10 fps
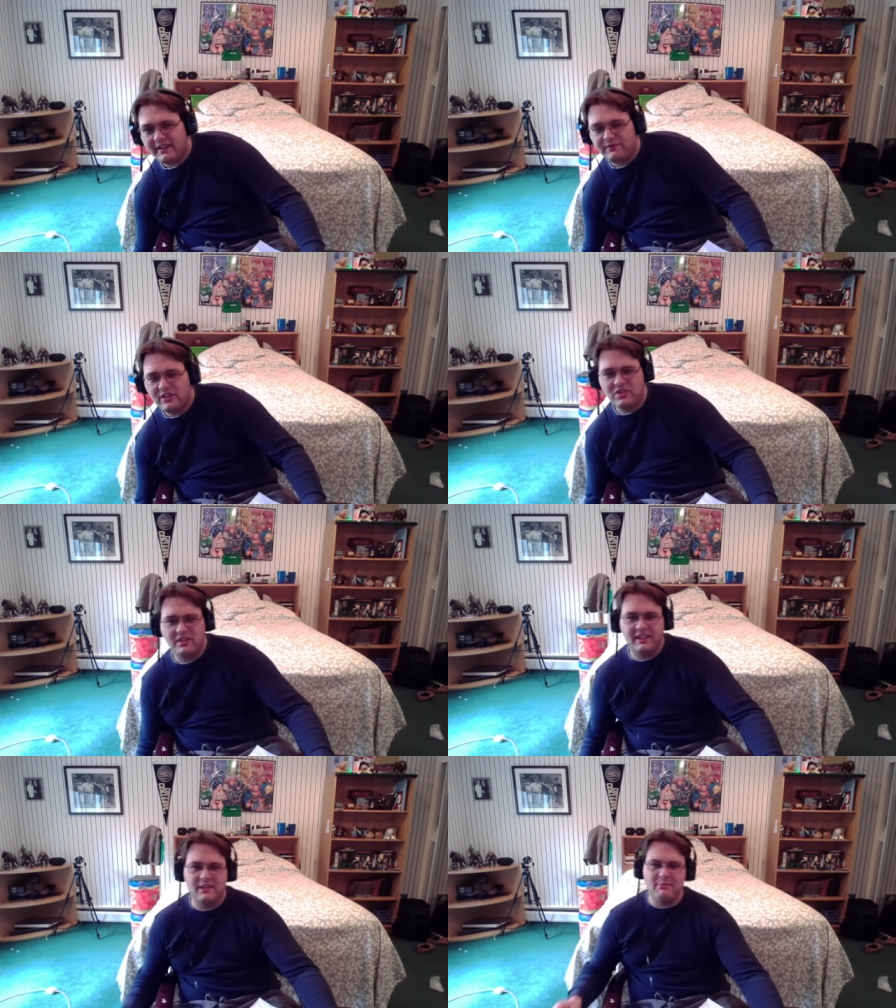of function
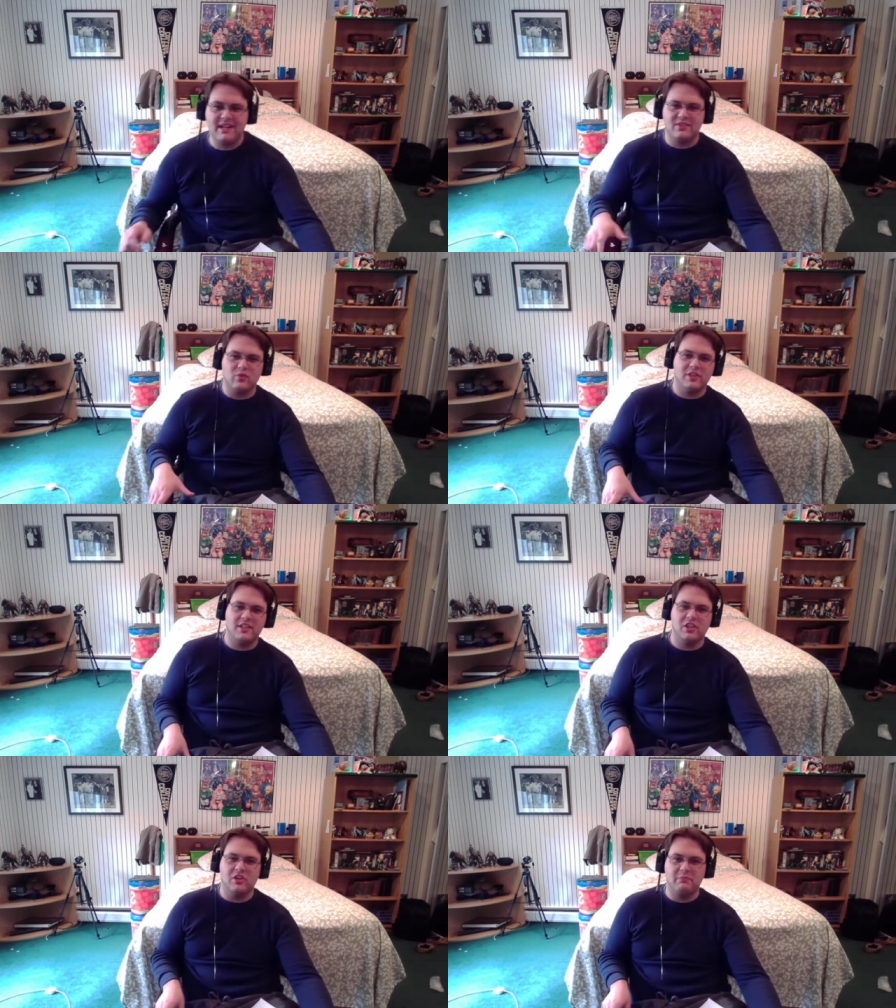like the Megazords
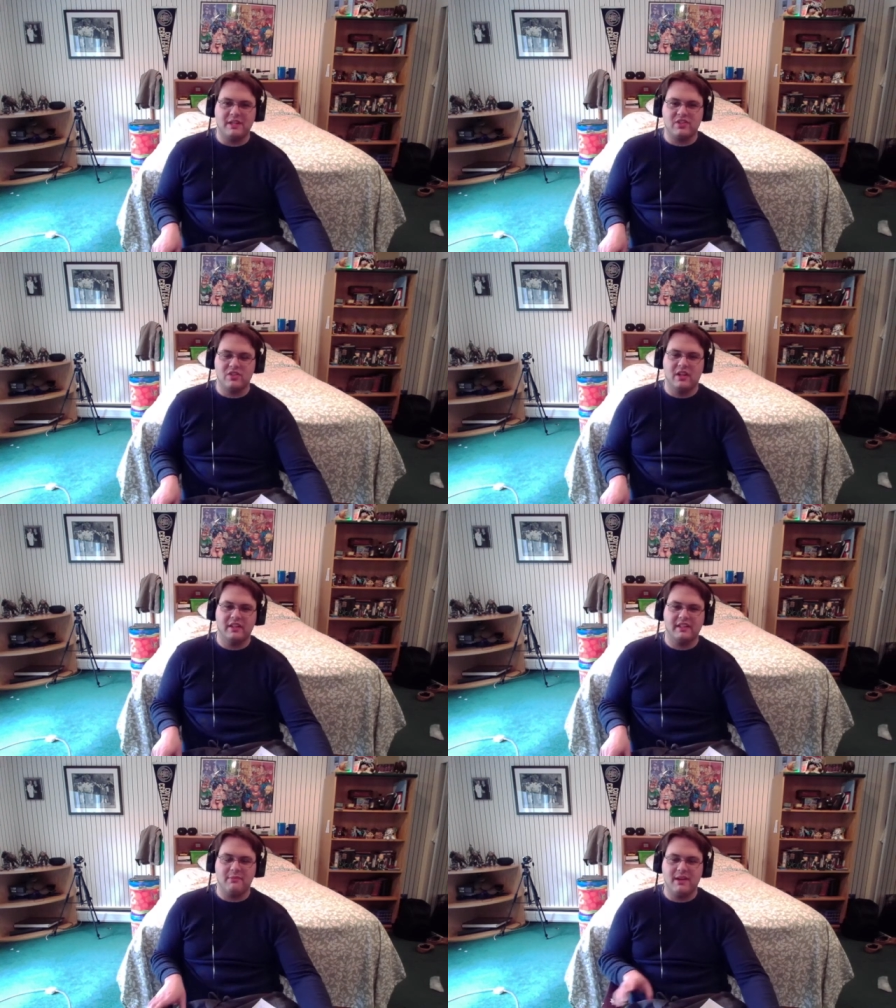and
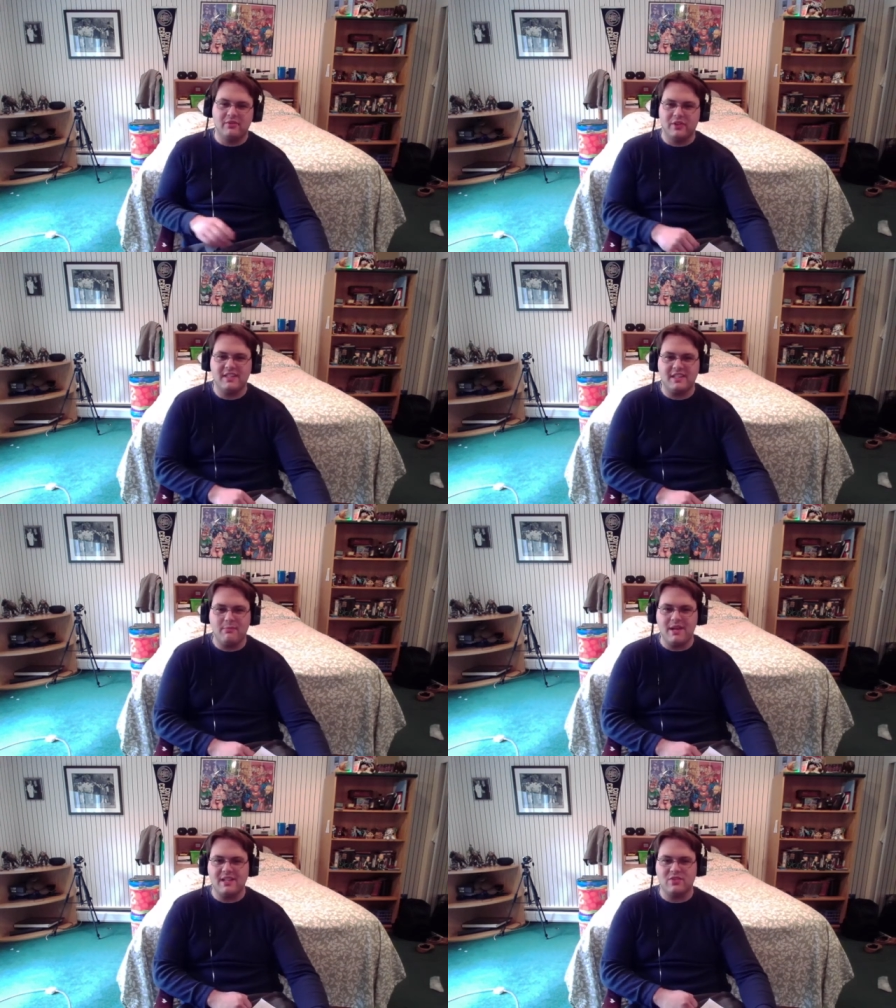like the Metaloids and the
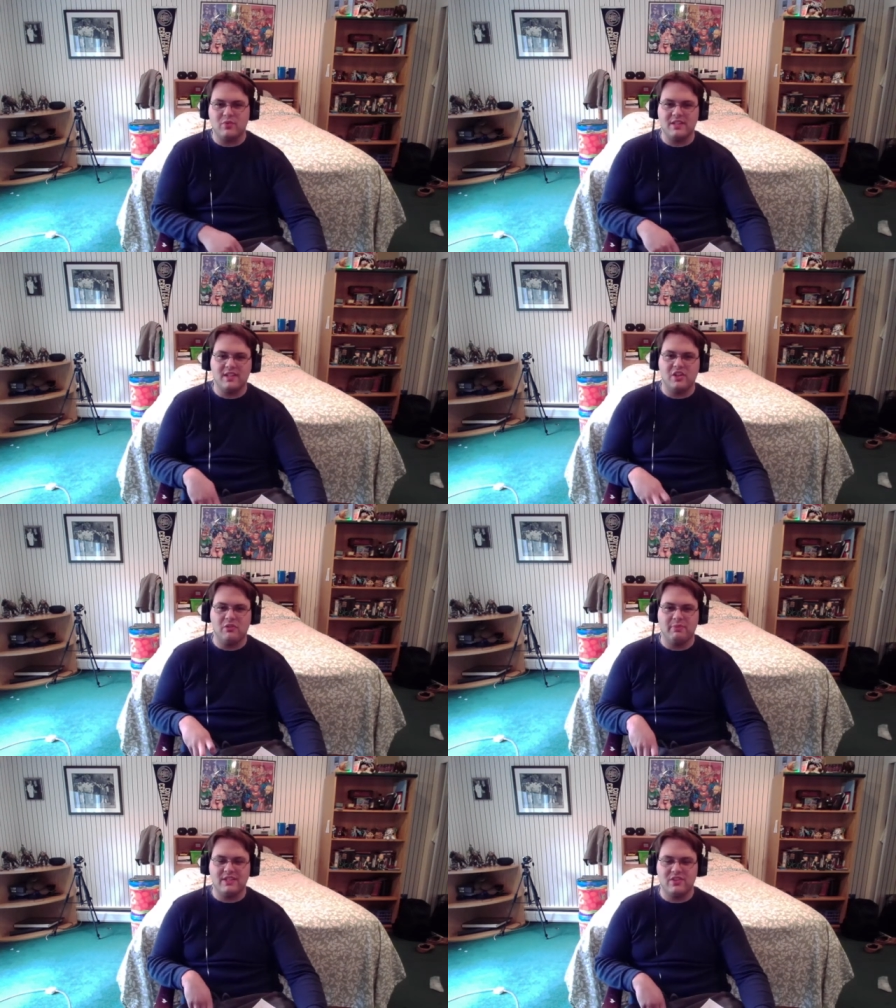Megazords and Go
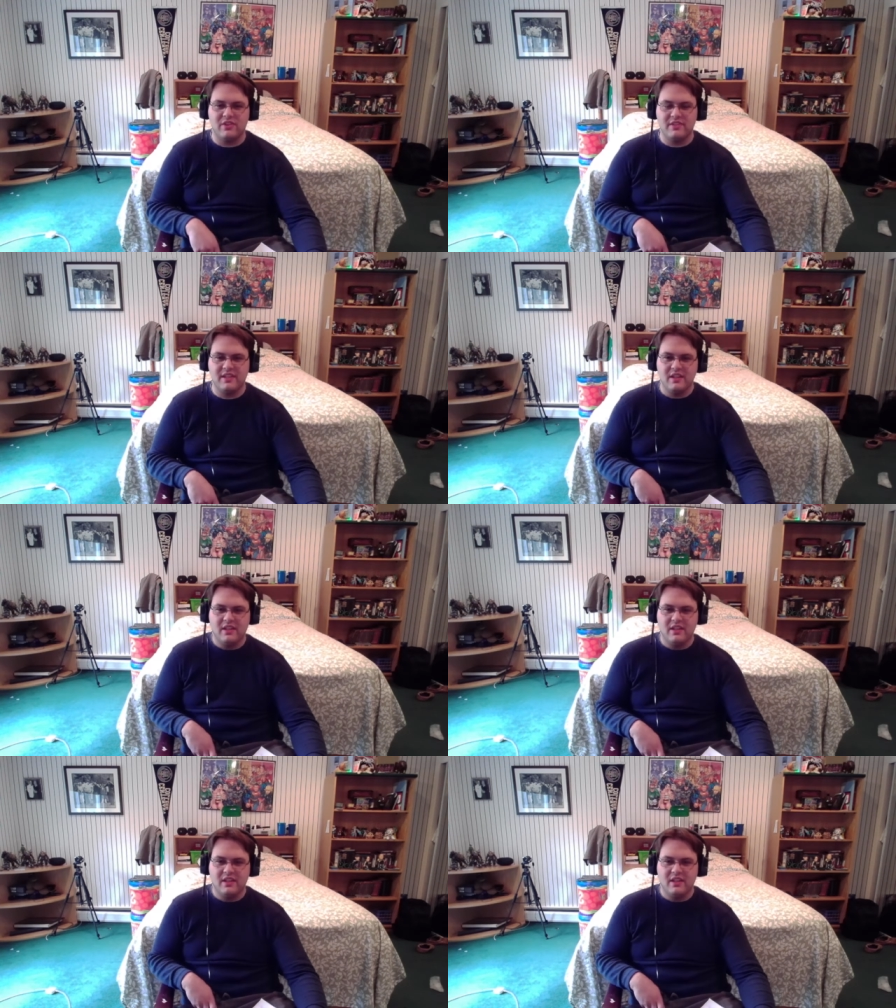Busters.